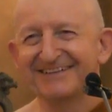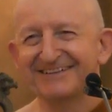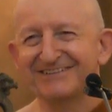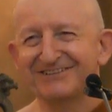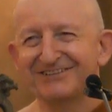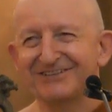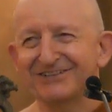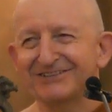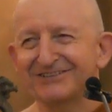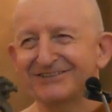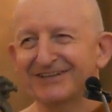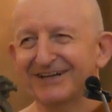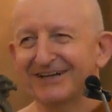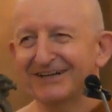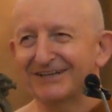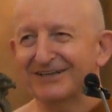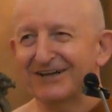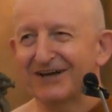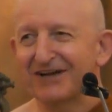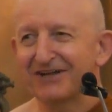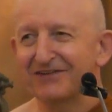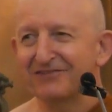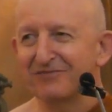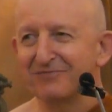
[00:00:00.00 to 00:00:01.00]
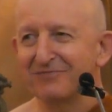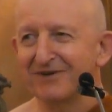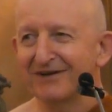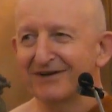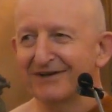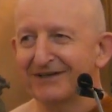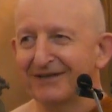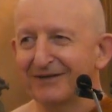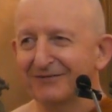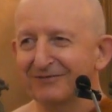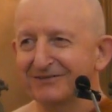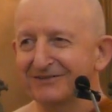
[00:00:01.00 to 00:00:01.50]
chit chat kind of a
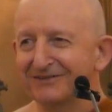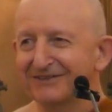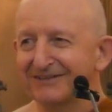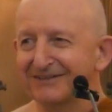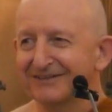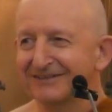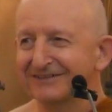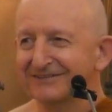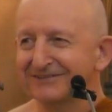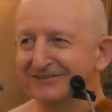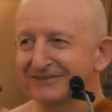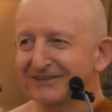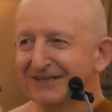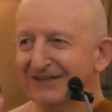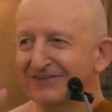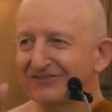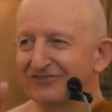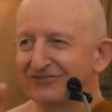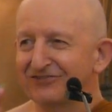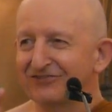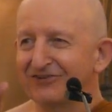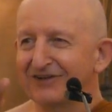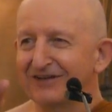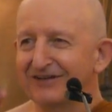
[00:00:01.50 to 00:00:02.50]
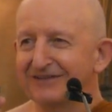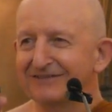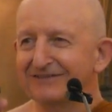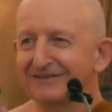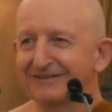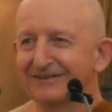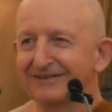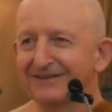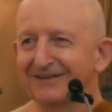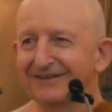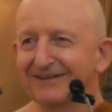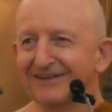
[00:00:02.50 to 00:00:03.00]
monk. He wanted to sort of get straight
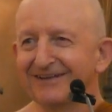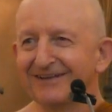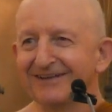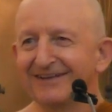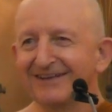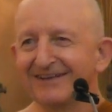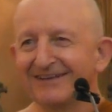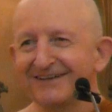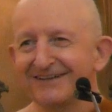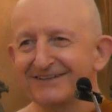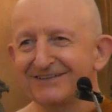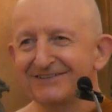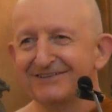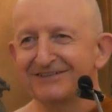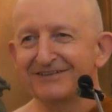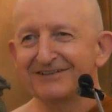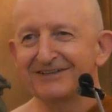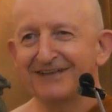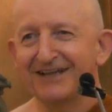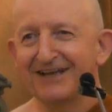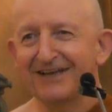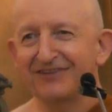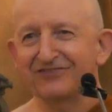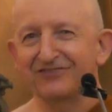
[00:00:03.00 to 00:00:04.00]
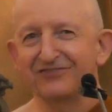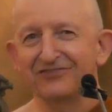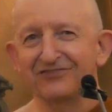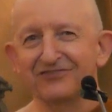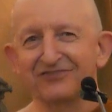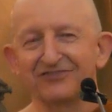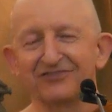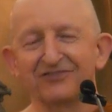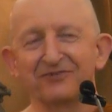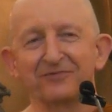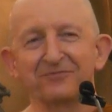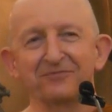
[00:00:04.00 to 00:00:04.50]
to the
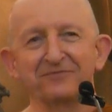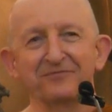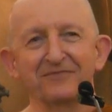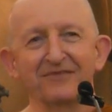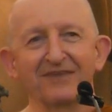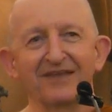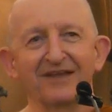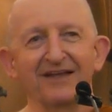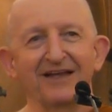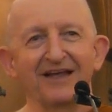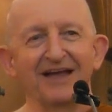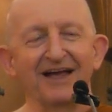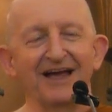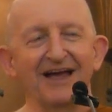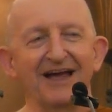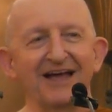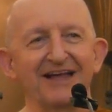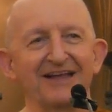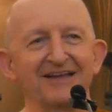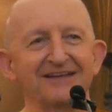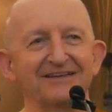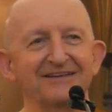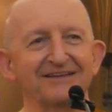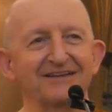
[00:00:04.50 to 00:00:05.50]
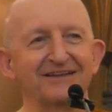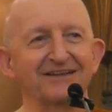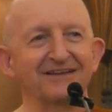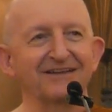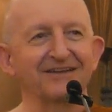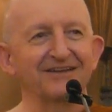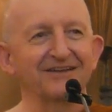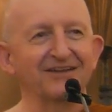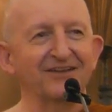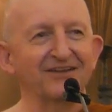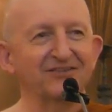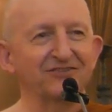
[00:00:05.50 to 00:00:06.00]
essence. And
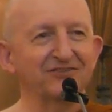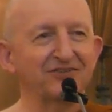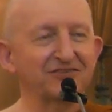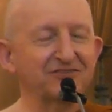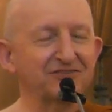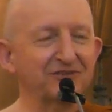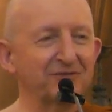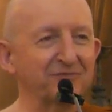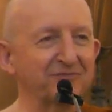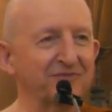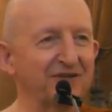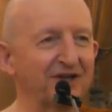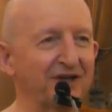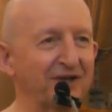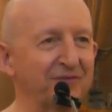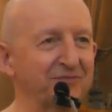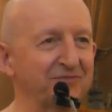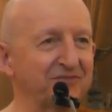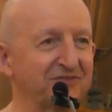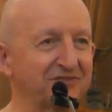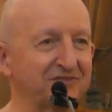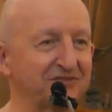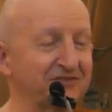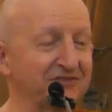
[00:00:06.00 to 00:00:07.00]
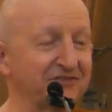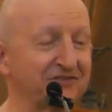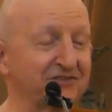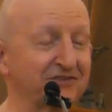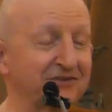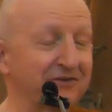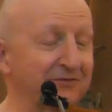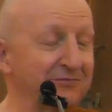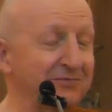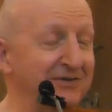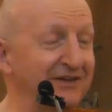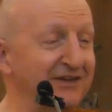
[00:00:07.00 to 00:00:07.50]
so sometimes, just
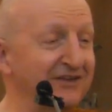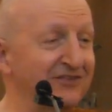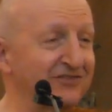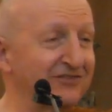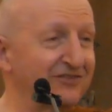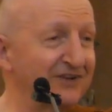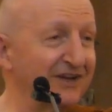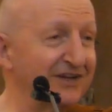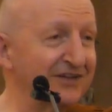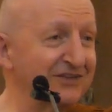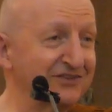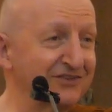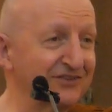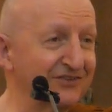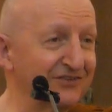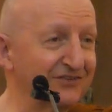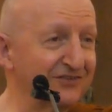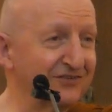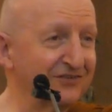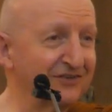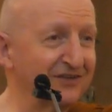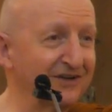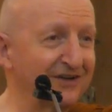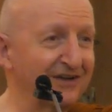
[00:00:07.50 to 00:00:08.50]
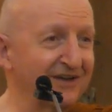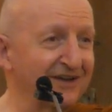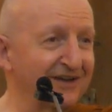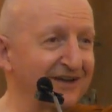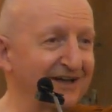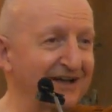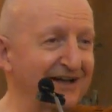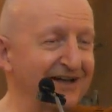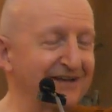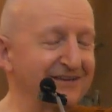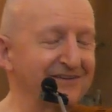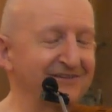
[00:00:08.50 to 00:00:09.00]
to complete strangers,
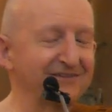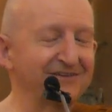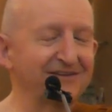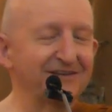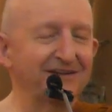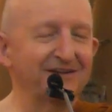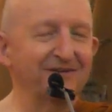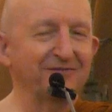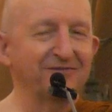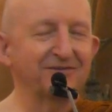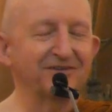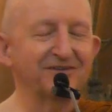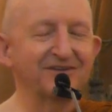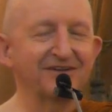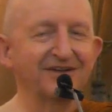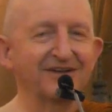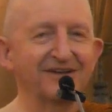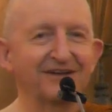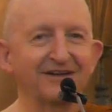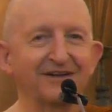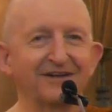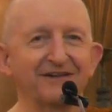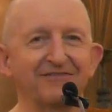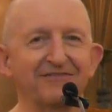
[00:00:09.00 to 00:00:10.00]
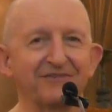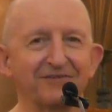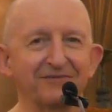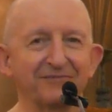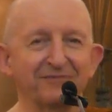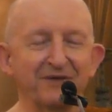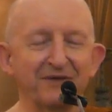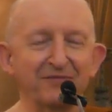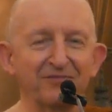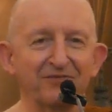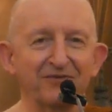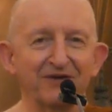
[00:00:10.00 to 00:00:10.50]
he would,
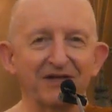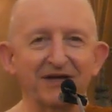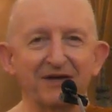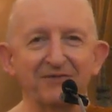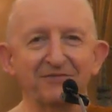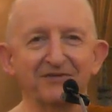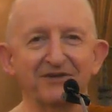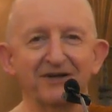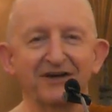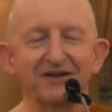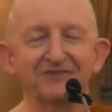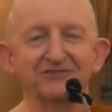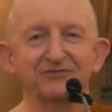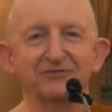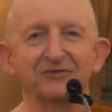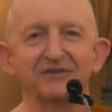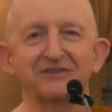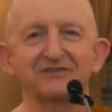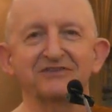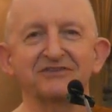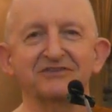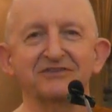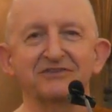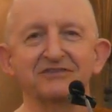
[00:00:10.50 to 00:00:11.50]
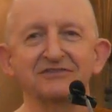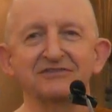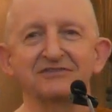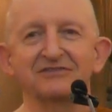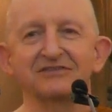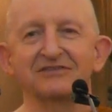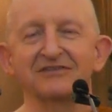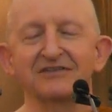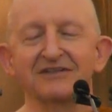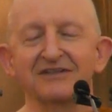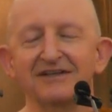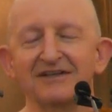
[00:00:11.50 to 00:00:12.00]
if people came to ask
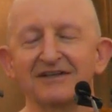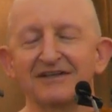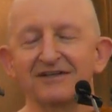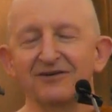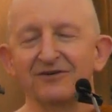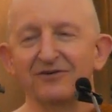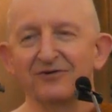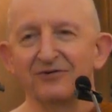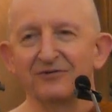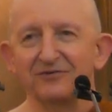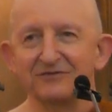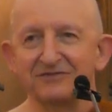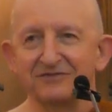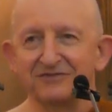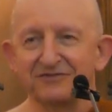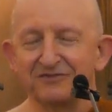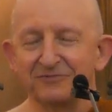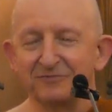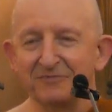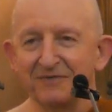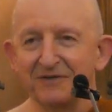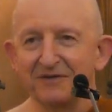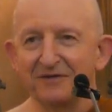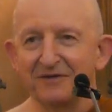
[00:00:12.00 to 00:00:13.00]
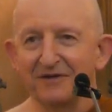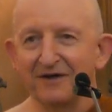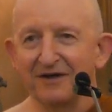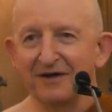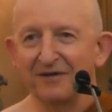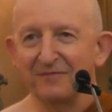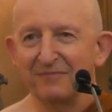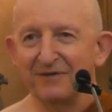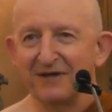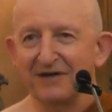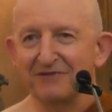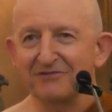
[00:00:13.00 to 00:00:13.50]
questions or to meet,
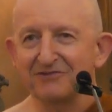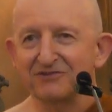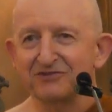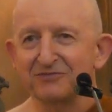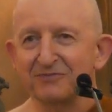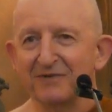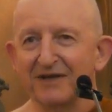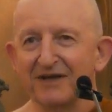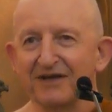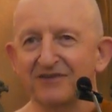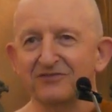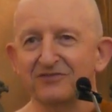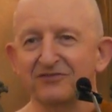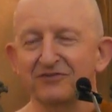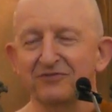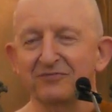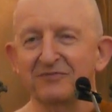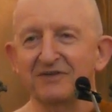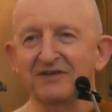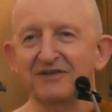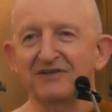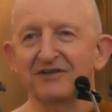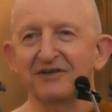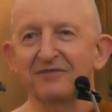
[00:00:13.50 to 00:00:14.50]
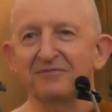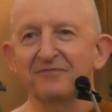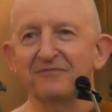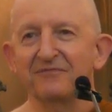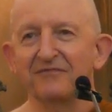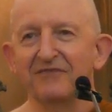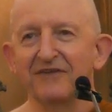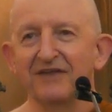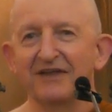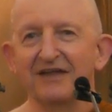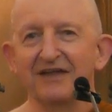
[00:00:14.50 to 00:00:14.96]
pay respects or to meet him,